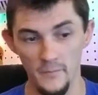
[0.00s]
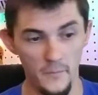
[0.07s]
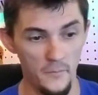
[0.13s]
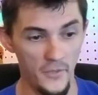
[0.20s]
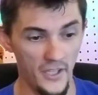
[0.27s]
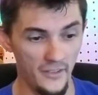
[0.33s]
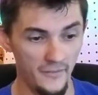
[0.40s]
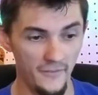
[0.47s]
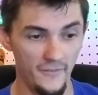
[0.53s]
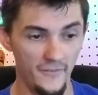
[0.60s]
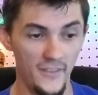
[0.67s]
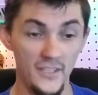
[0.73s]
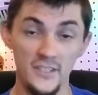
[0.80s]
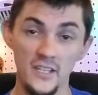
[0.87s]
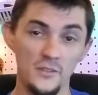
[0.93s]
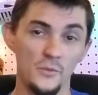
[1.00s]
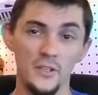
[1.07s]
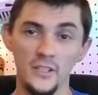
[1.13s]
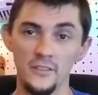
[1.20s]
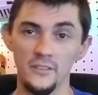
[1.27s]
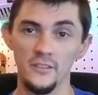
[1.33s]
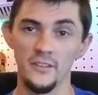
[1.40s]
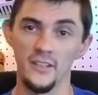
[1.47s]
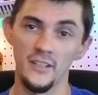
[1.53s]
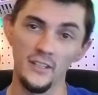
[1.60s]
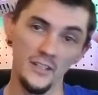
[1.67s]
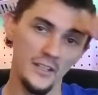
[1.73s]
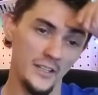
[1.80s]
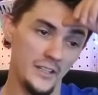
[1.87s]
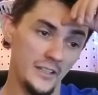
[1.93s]
But this is one other thing
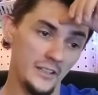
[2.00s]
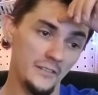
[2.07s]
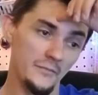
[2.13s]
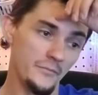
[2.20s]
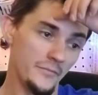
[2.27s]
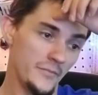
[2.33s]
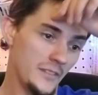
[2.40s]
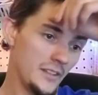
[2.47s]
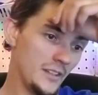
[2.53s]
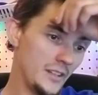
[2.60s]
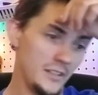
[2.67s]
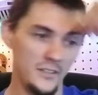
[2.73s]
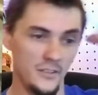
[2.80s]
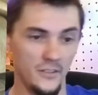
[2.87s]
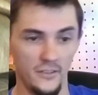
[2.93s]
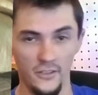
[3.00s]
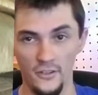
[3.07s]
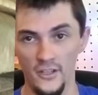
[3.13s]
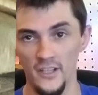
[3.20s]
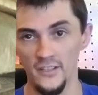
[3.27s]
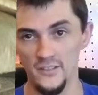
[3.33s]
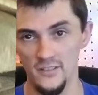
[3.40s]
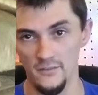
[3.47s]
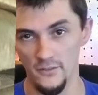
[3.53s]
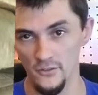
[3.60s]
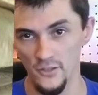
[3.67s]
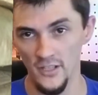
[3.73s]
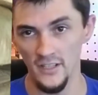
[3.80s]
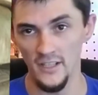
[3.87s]
in your hunts. If you're trying to